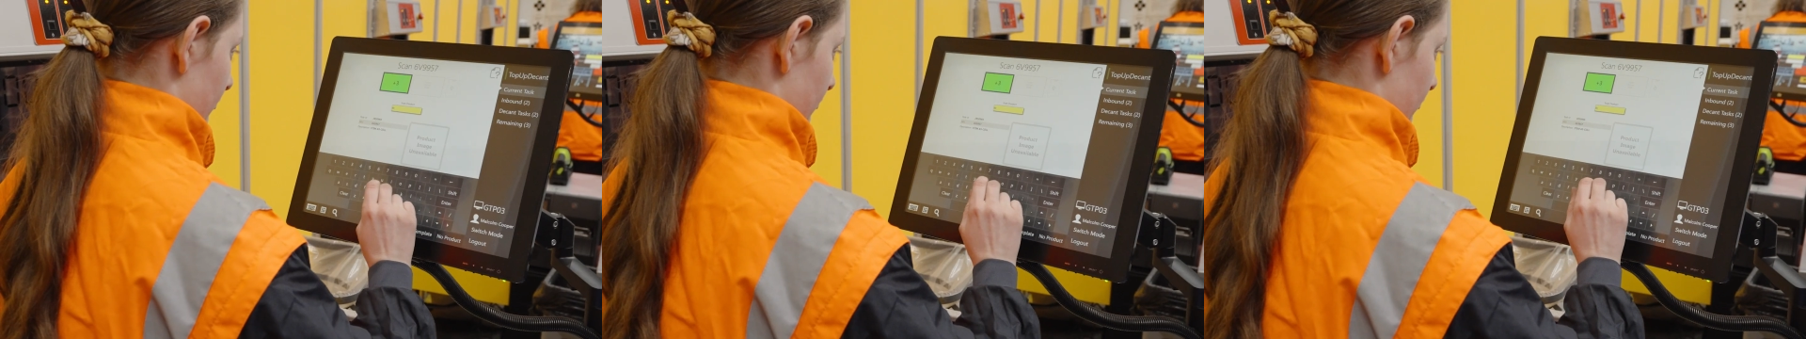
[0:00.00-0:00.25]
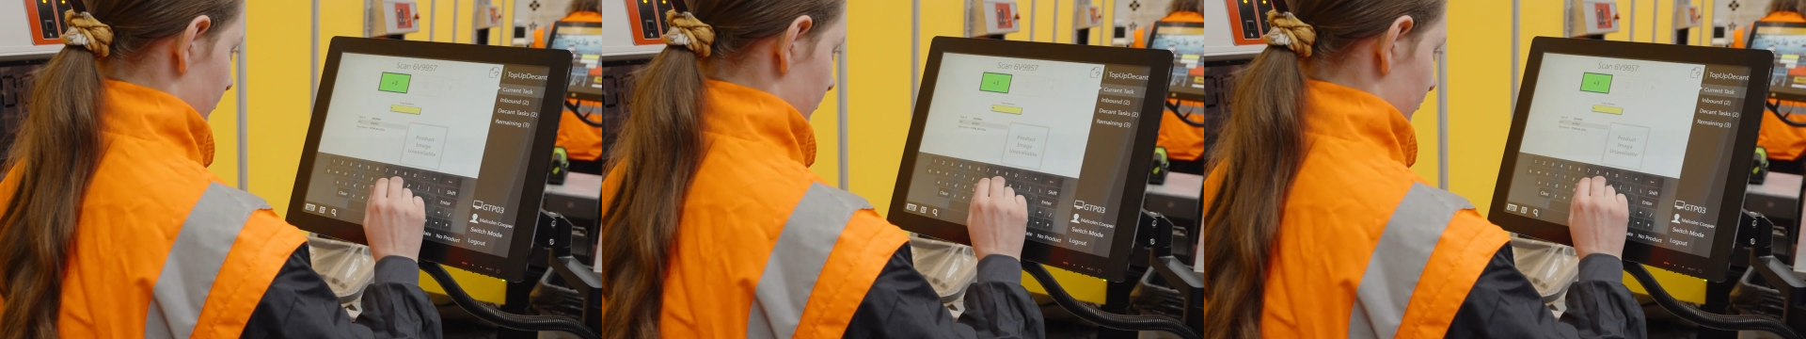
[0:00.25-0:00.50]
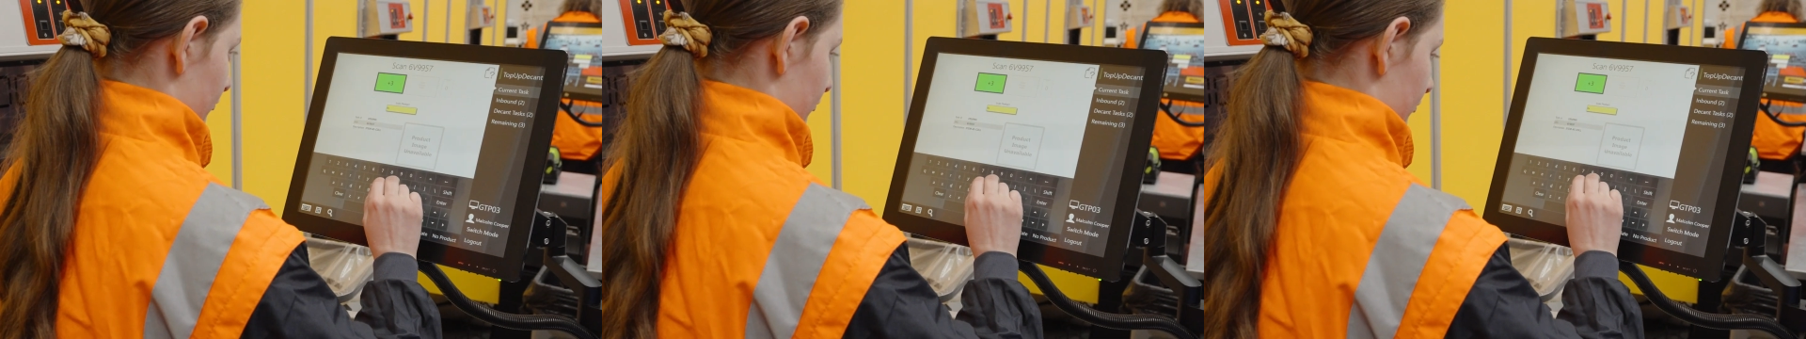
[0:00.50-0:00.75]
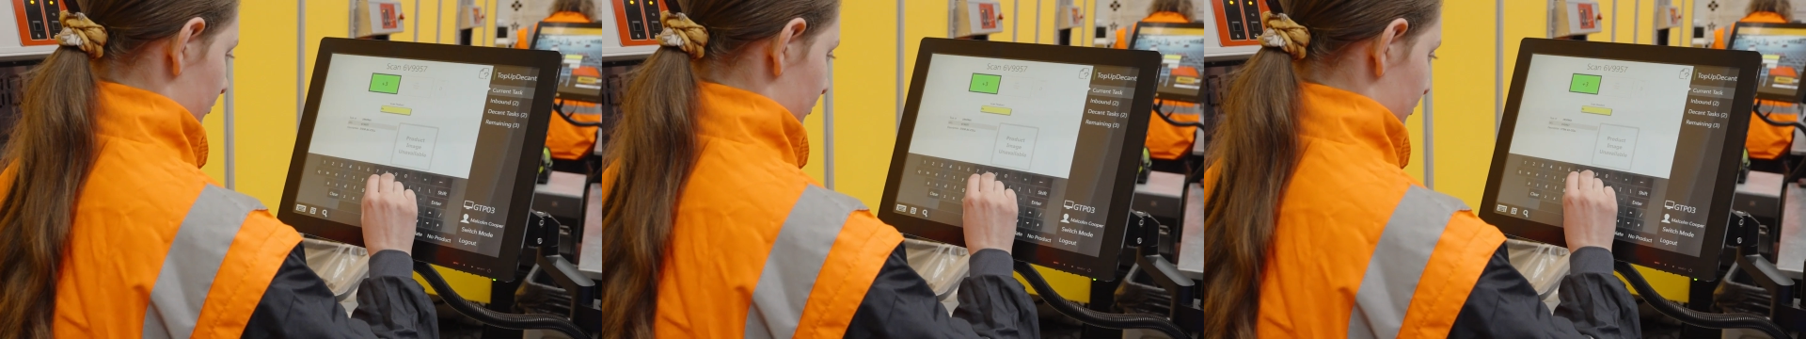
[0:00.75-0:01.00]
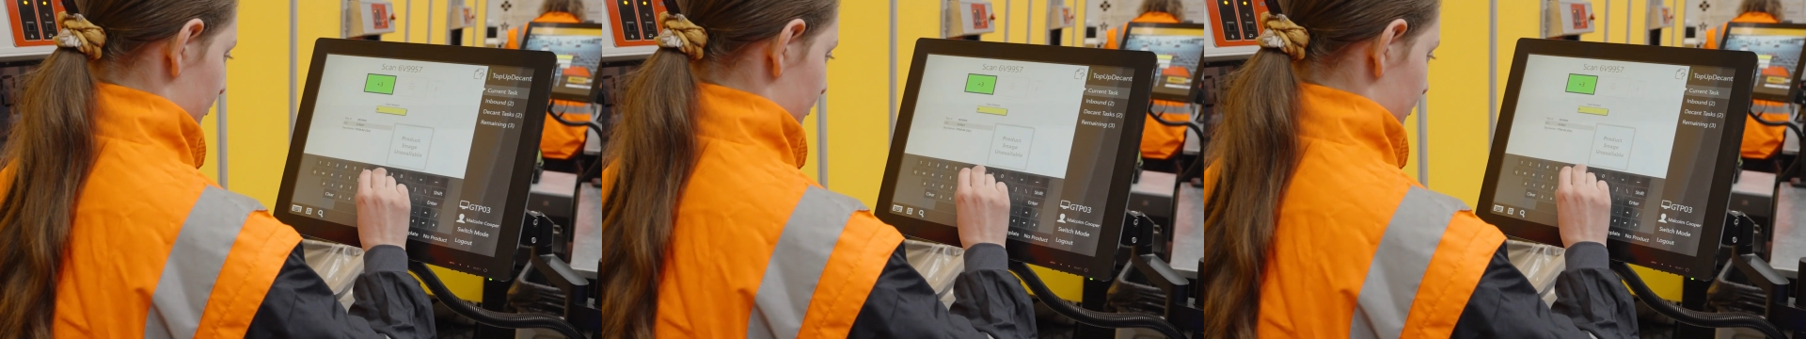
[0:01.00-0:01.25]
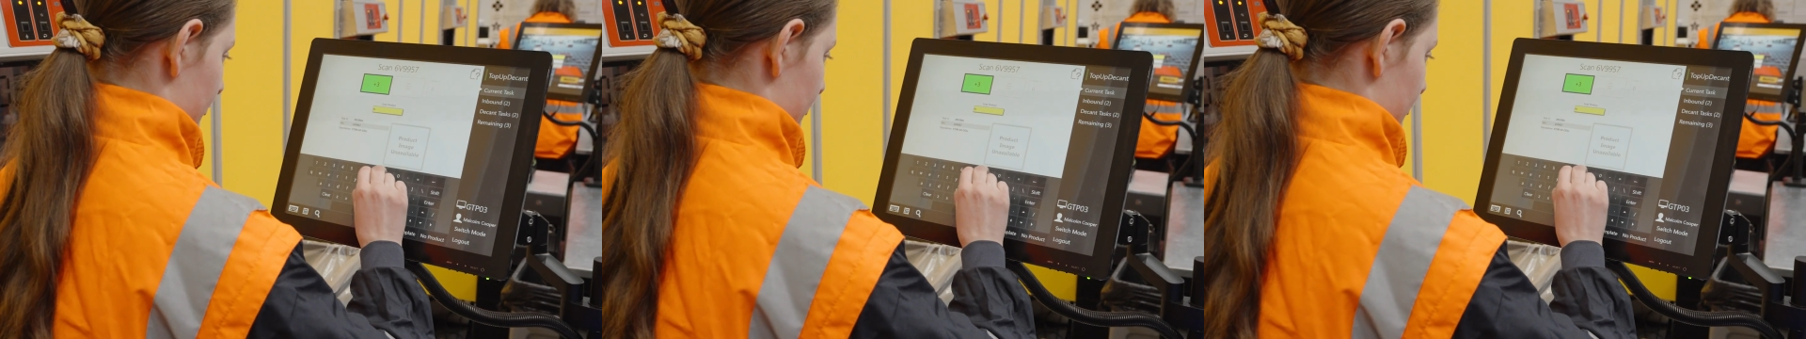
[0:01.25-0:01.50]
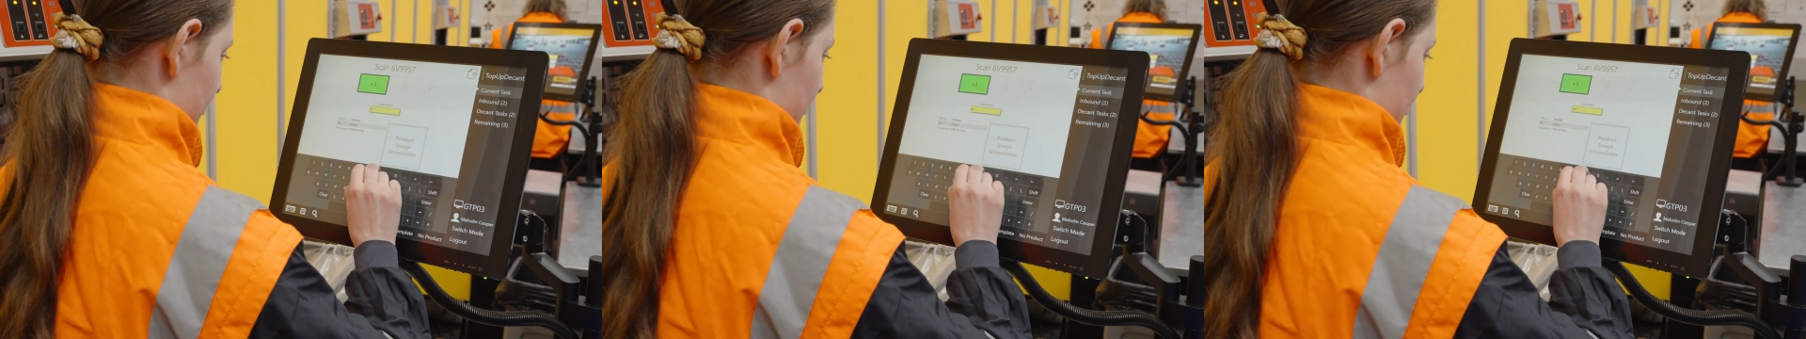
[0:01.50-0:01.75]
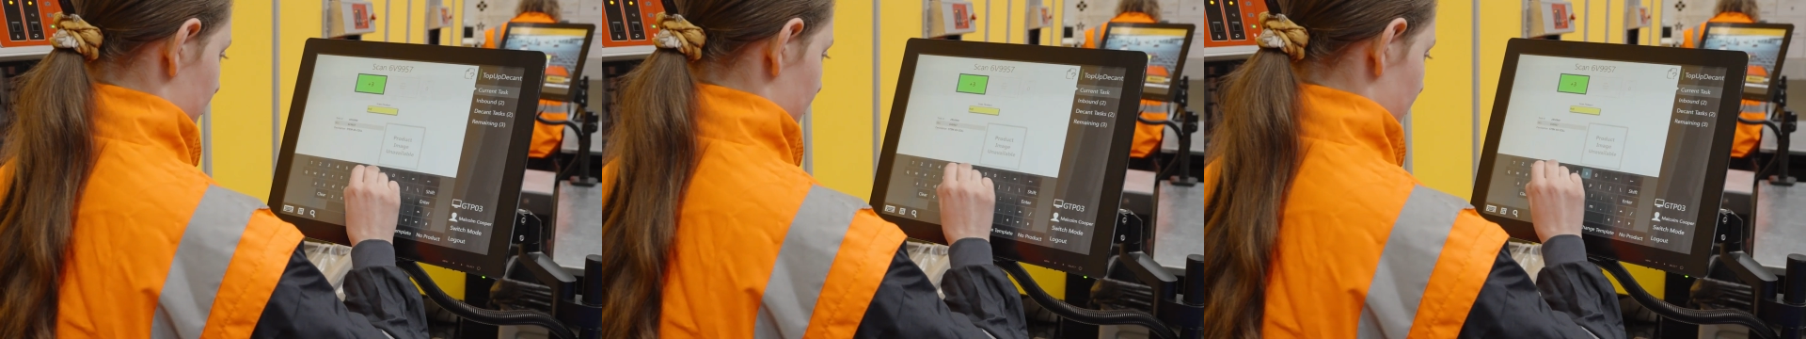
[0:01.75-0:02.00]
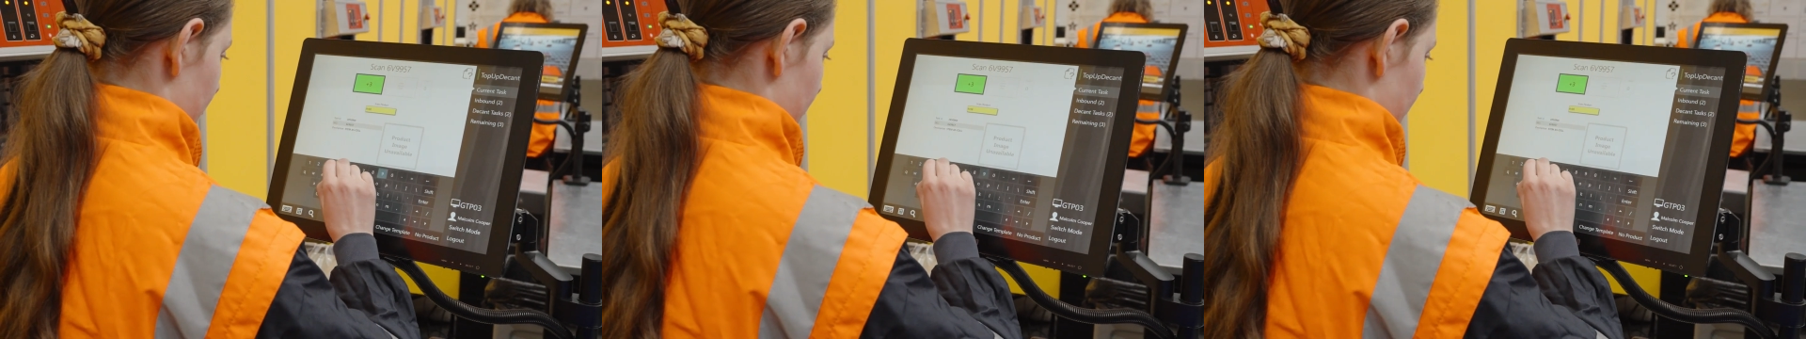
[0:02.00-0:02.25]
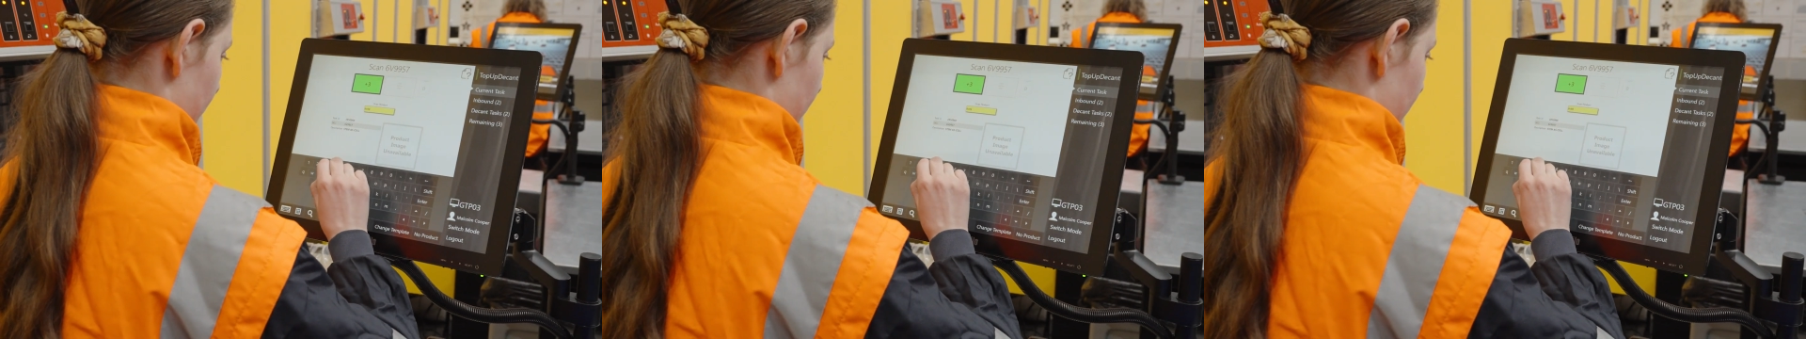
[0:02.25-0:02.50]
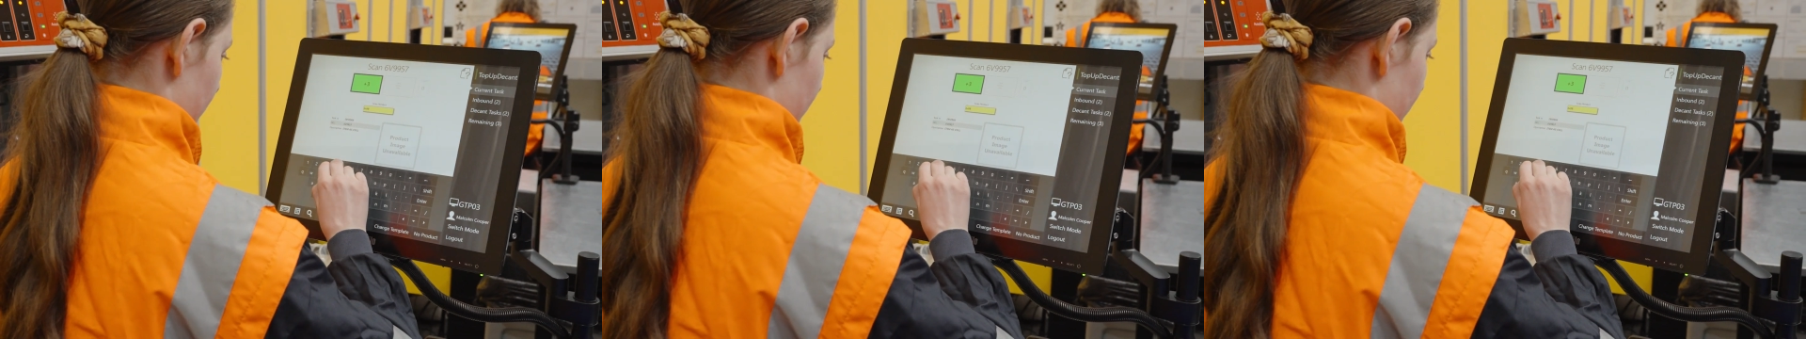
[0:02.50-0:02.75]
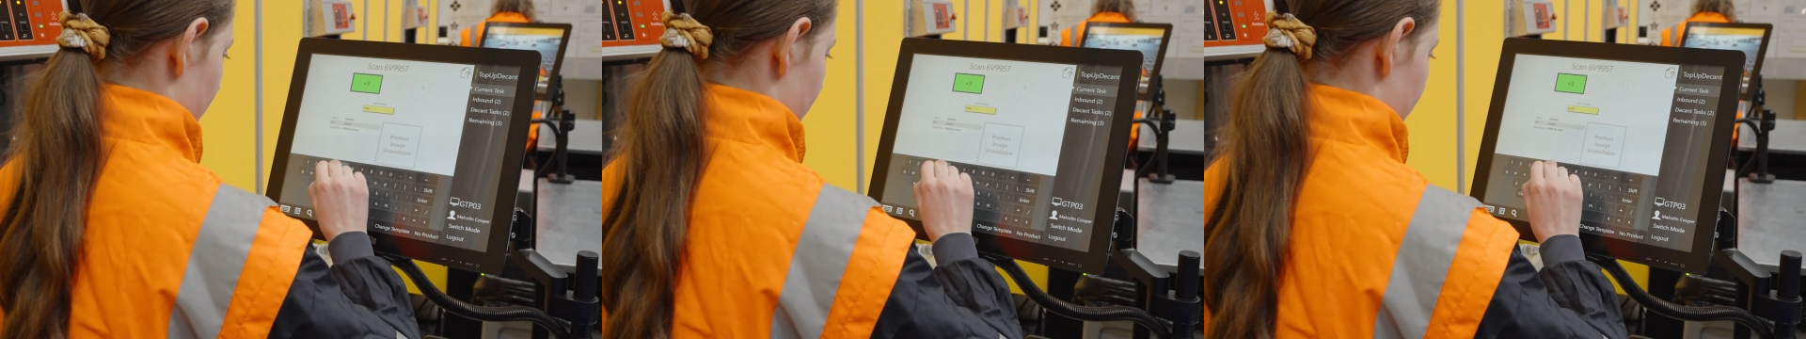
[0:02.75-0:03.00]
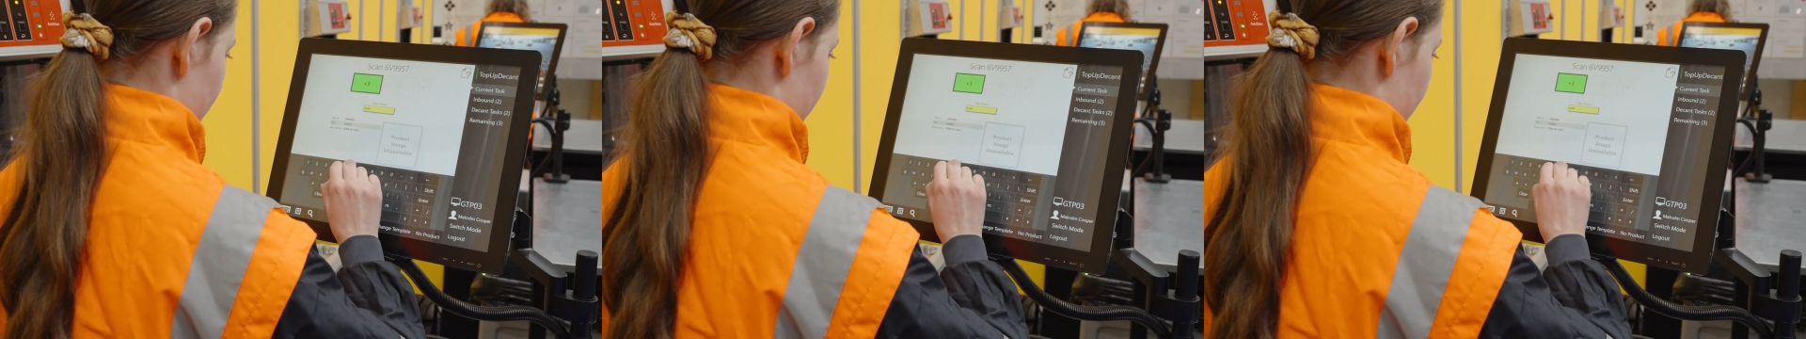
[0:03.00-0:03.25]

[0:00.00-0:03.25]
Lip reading: Nobody's mouth can be seen.